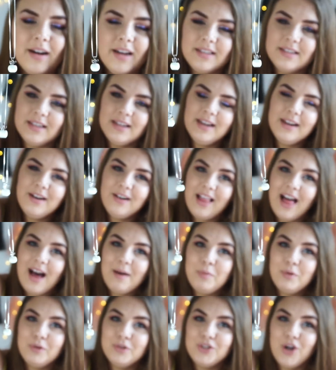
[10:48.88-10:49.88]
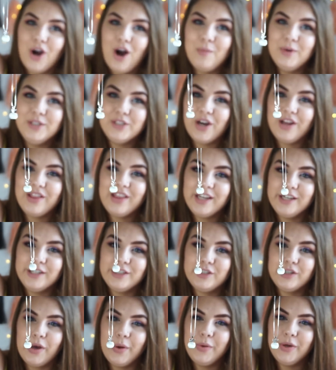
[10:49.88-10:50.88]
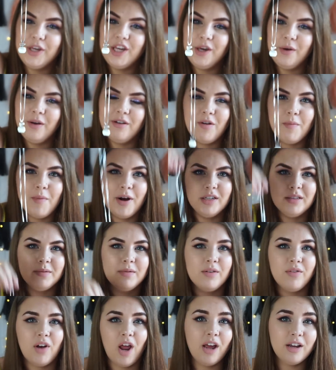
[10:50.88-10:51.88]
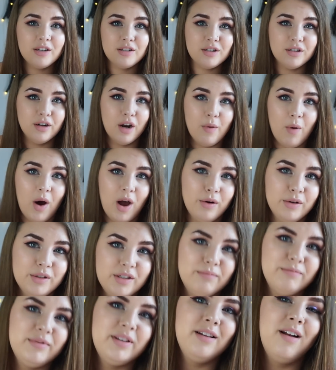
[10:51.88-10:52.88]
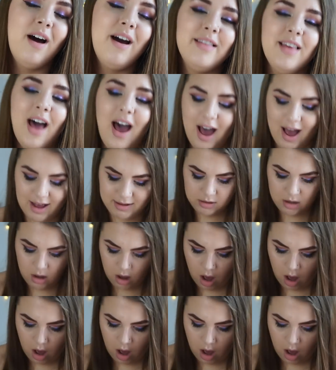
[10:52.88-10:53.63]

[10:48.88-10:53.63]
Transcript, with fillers: It's a little apple charm which I think is so cute. It reminds me of like Snow White or something like that.